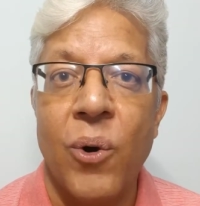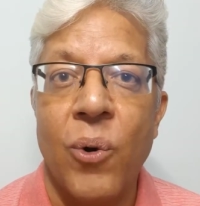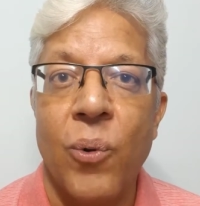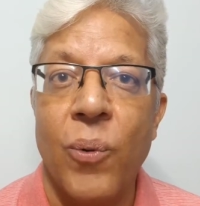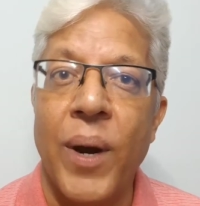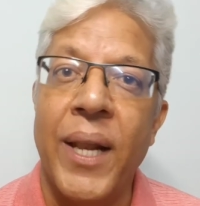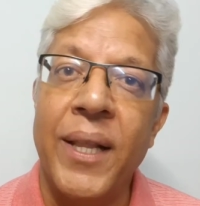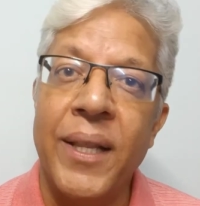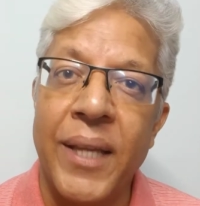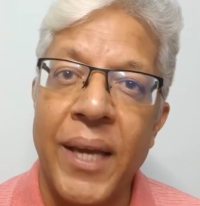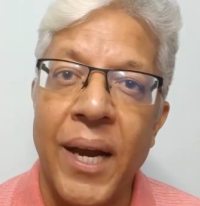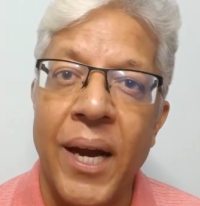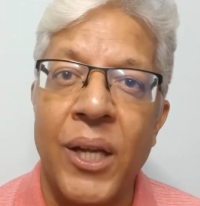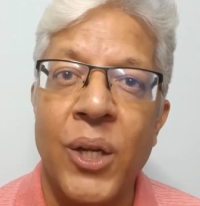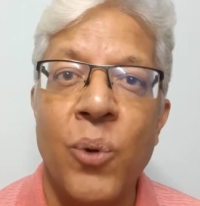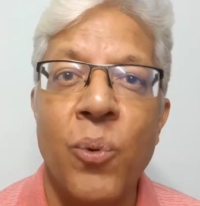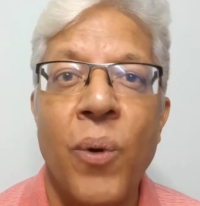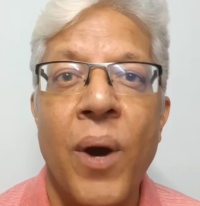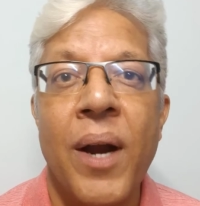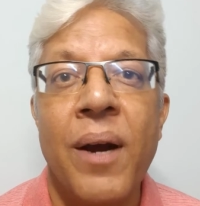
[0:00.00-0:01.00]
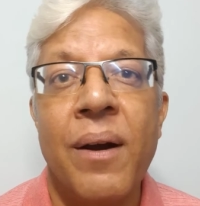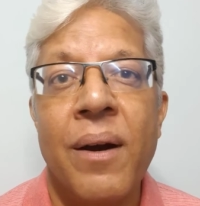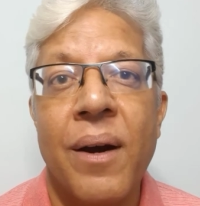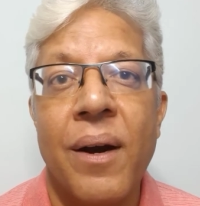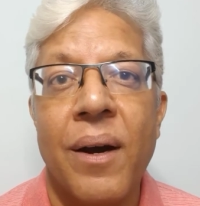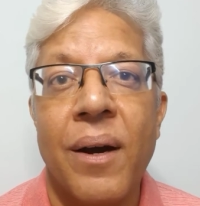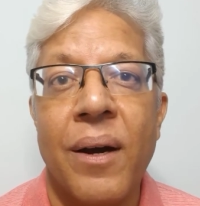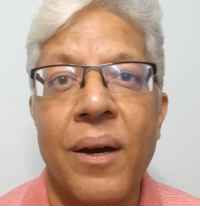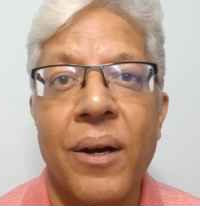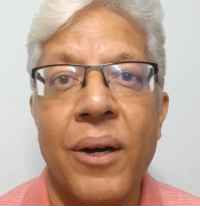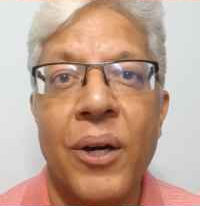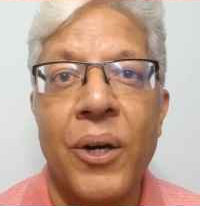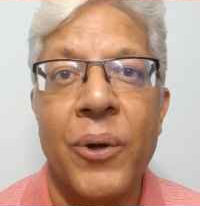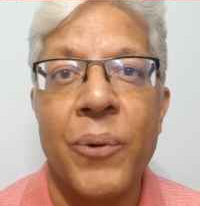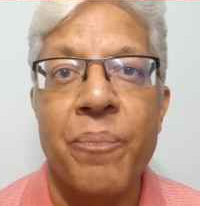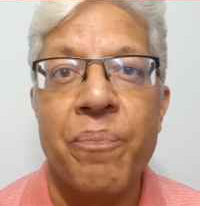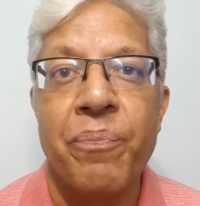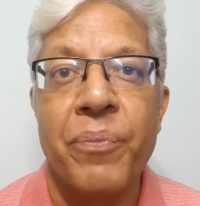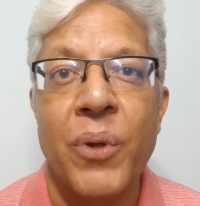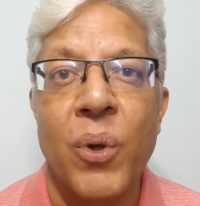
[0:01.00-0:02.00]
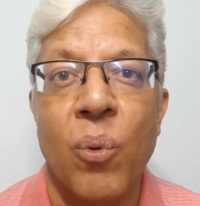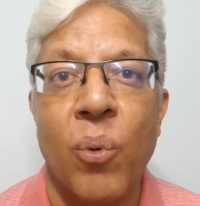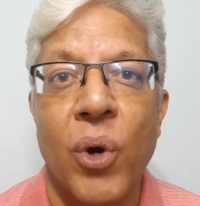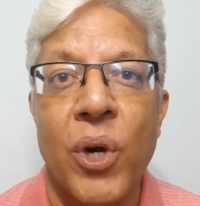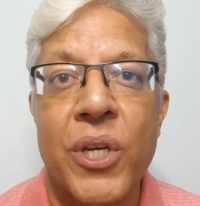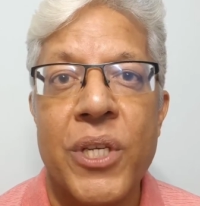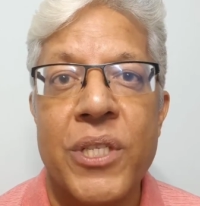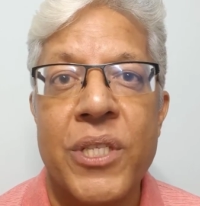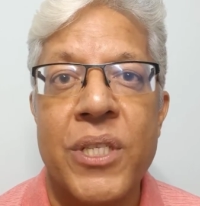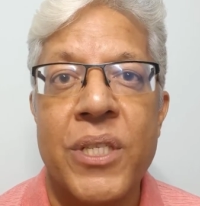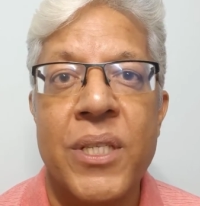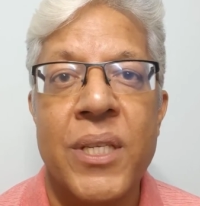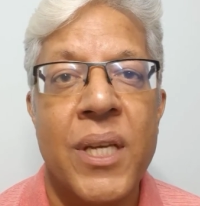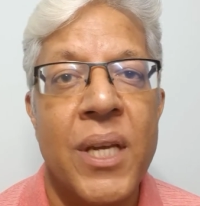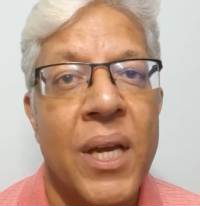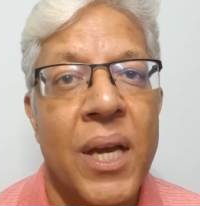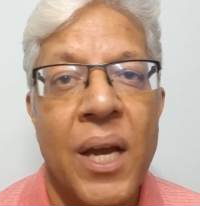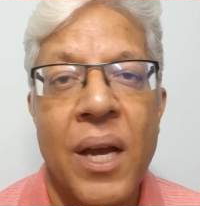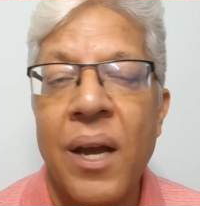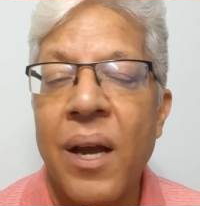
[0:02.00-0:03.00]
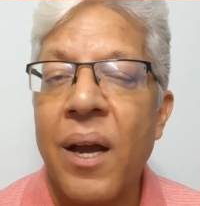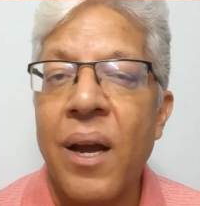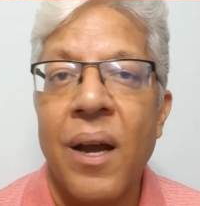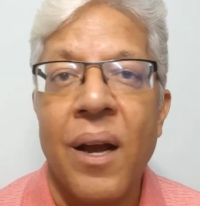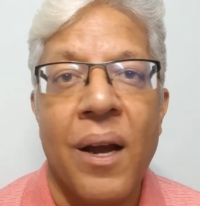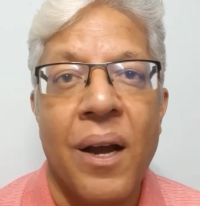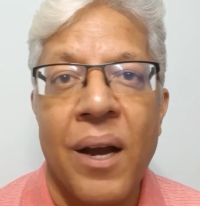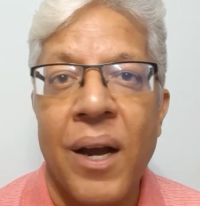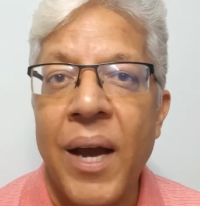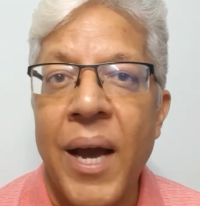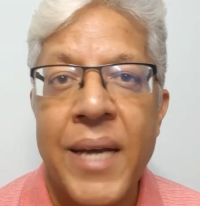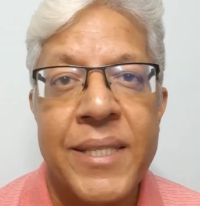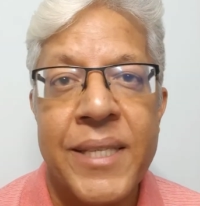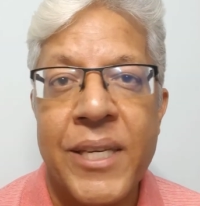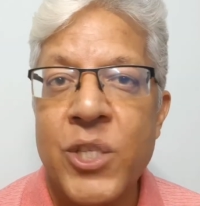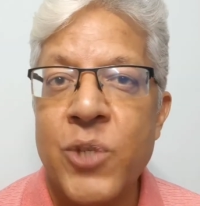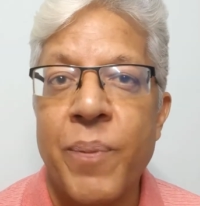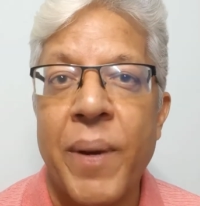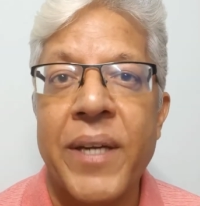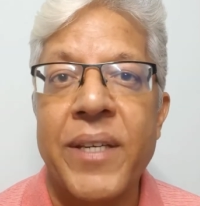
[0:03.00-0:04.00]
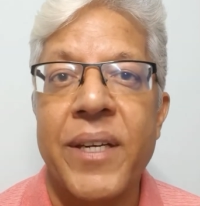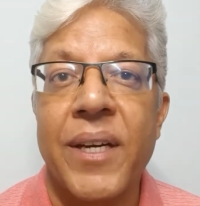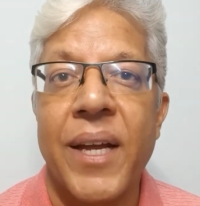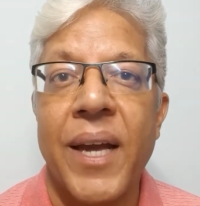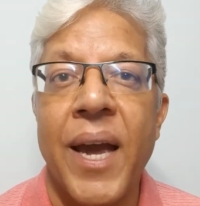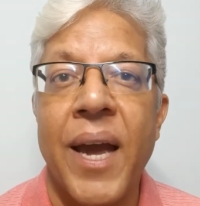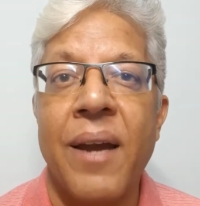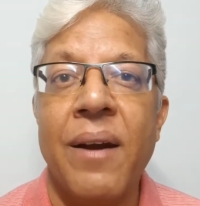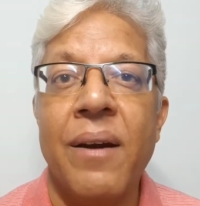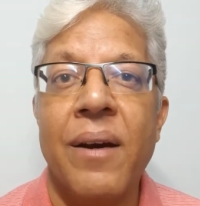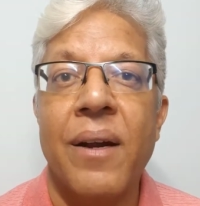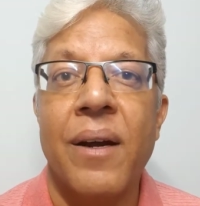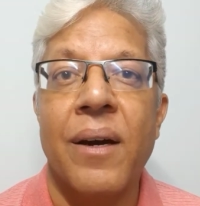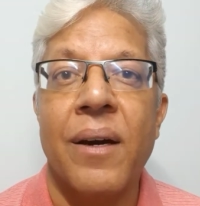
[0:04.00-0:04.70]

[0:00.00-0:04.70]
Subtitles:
Well, the other one was as expected again